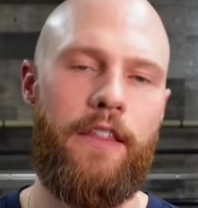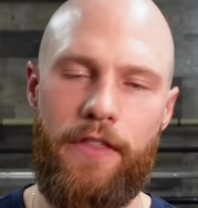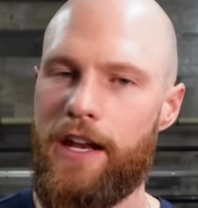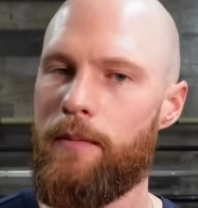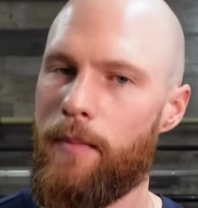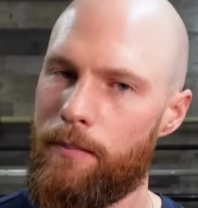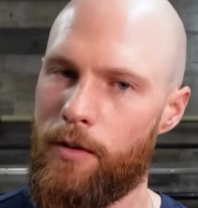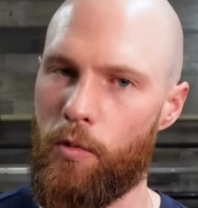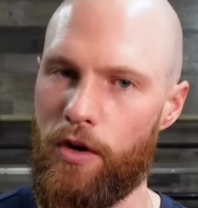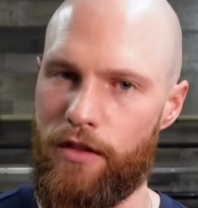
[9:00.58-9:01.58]
then it might be
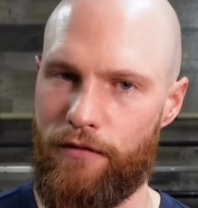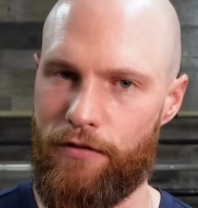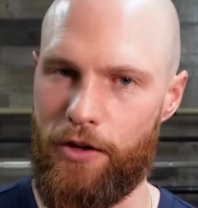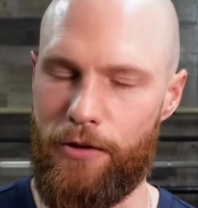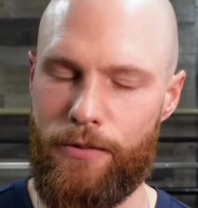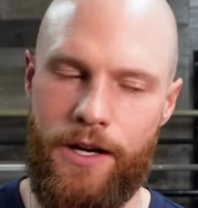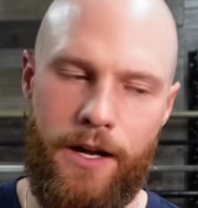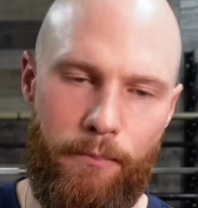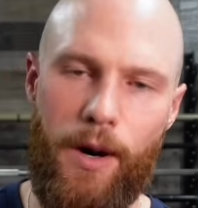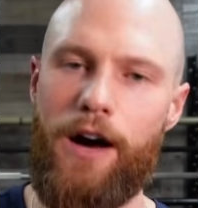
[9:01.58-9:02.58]
worth it for you.
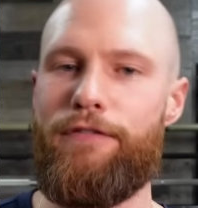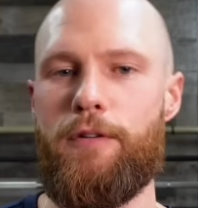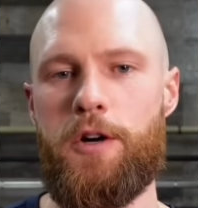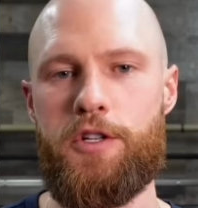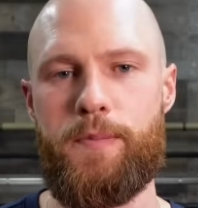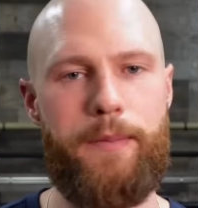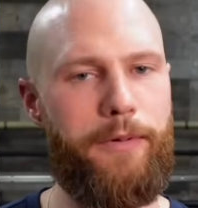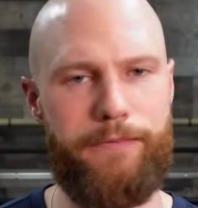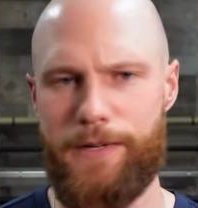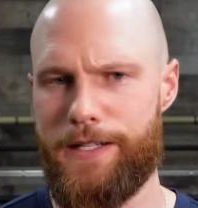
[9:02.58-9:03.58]
But for most
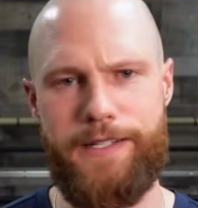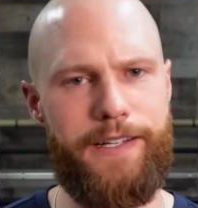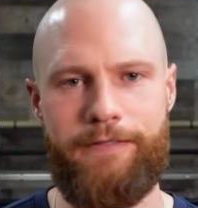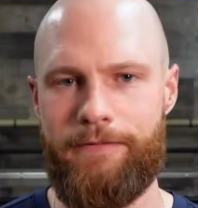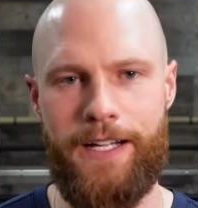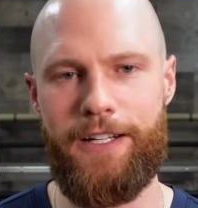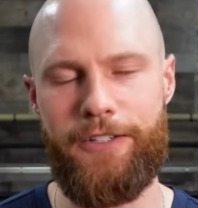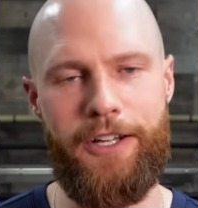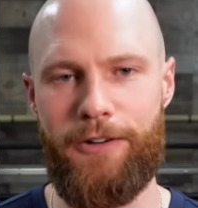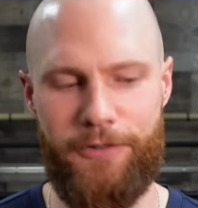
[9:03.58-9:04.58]
people, I'd say, hell
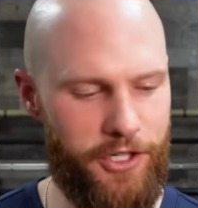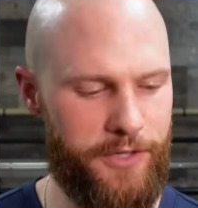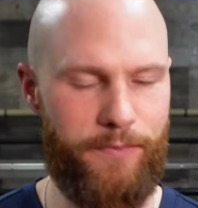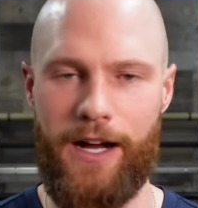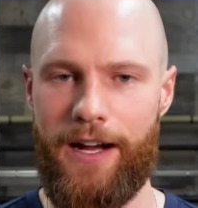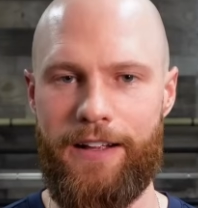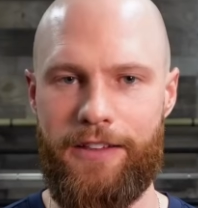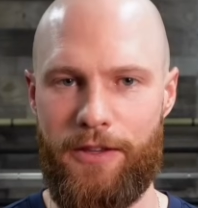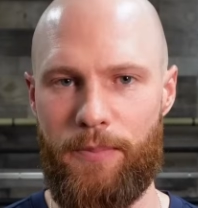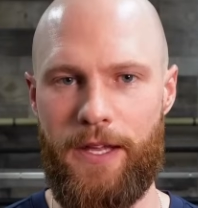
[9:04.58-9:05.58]
no, just buy
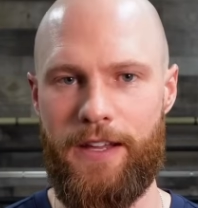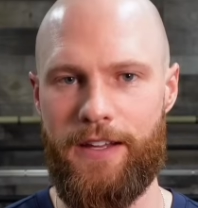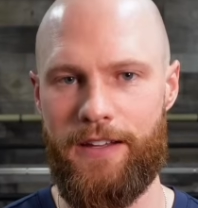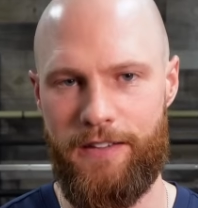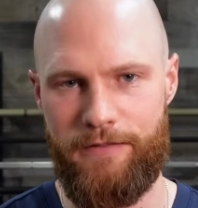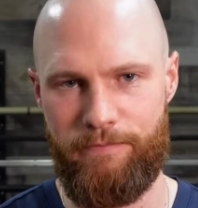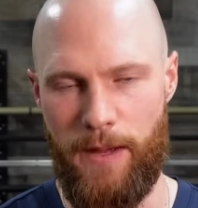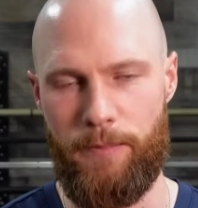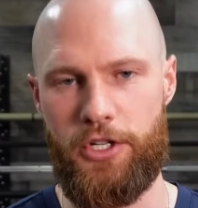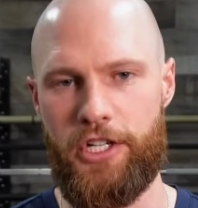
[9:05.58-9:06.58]
the Peak
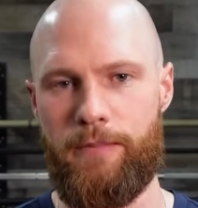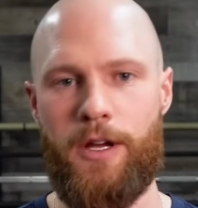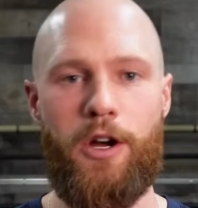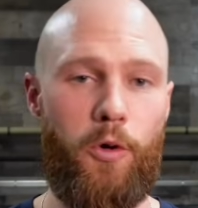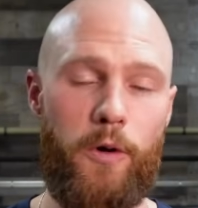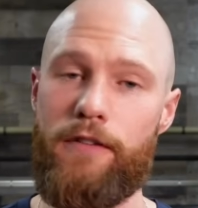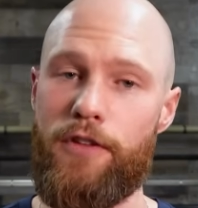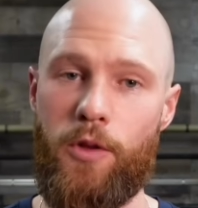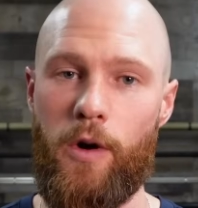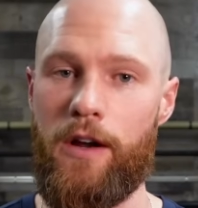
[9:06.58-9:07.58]
membership or even
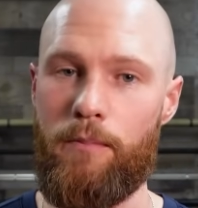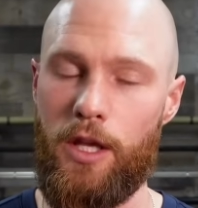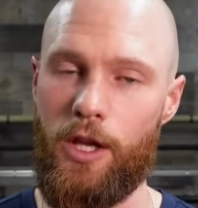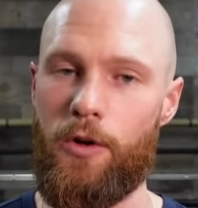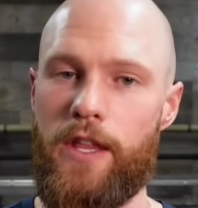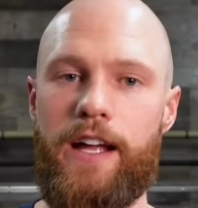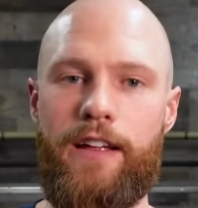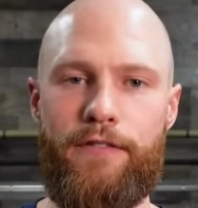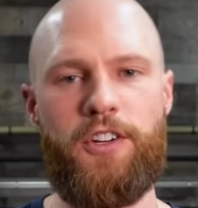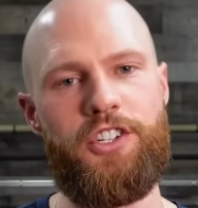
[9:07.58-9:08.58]
the one below that
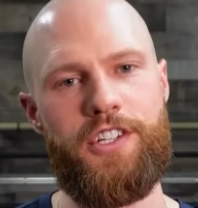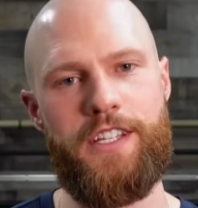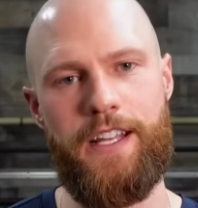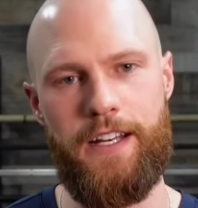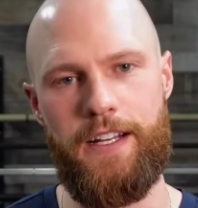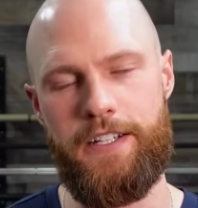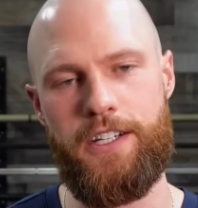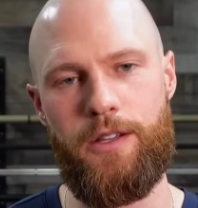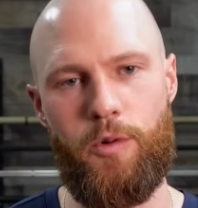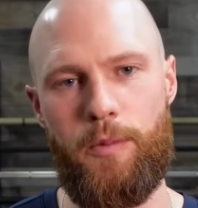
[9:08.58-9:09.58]
if you're just getting
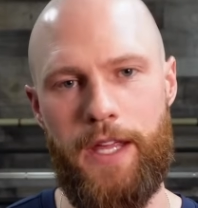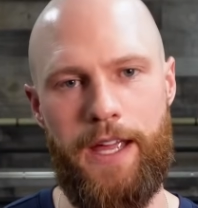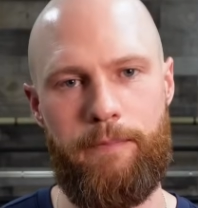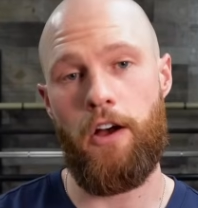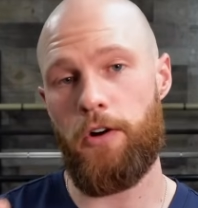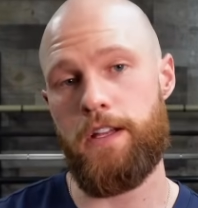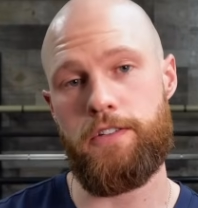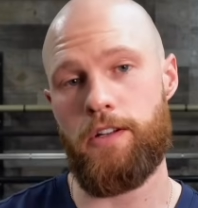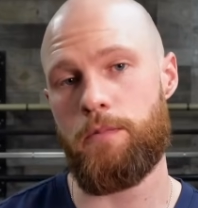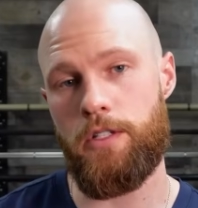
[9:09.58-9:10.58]
into the Whoop game. Okay,
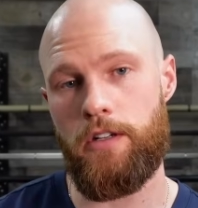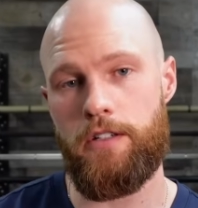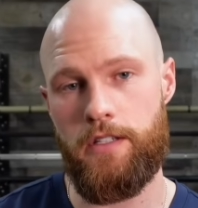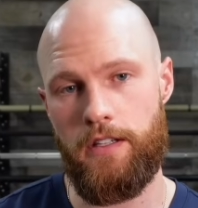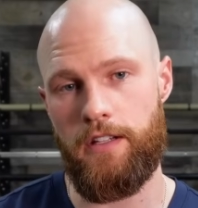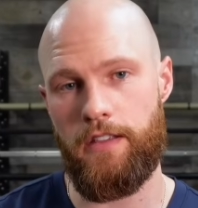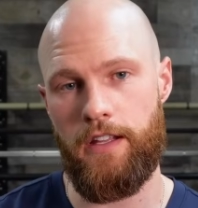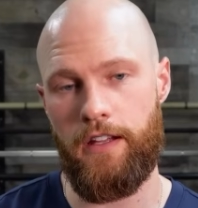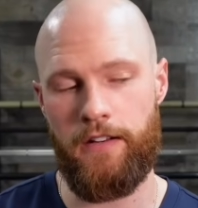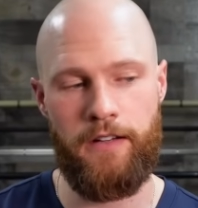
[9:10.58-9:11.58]
so I'm sure you're sitting there
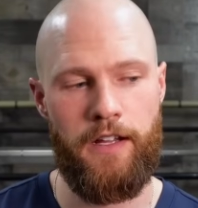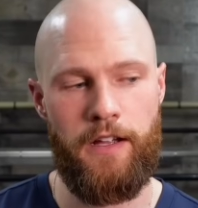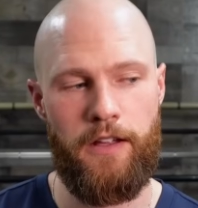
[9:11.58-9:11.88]
thinking,